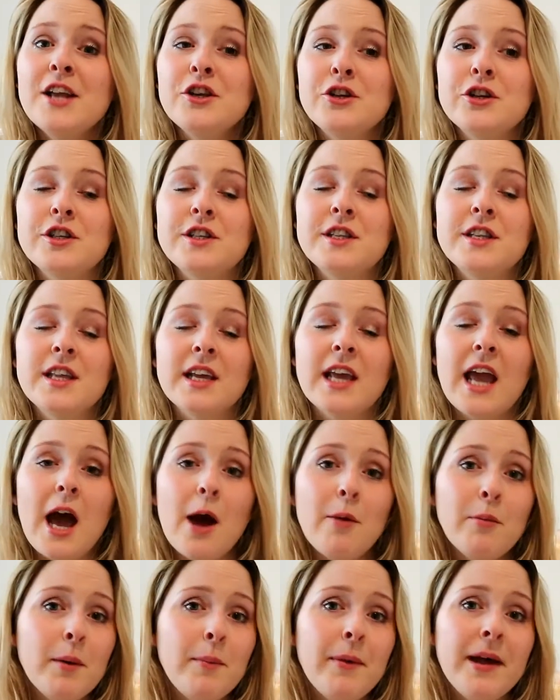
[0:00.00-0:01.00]
Just the
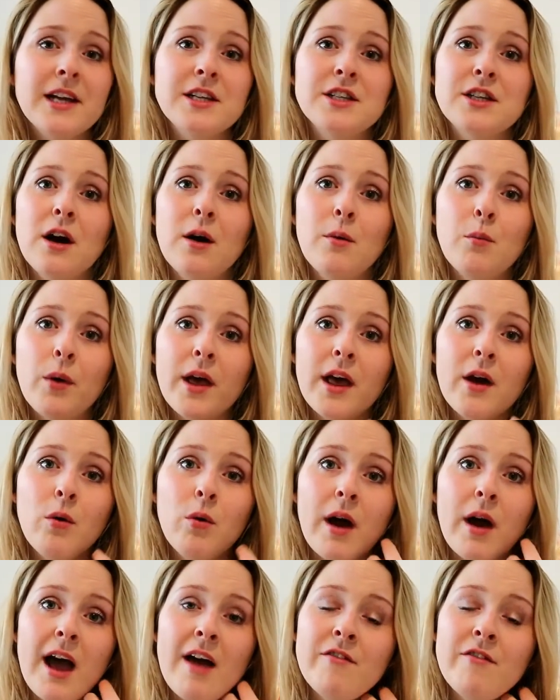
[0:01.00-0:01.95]
camera picks it up well,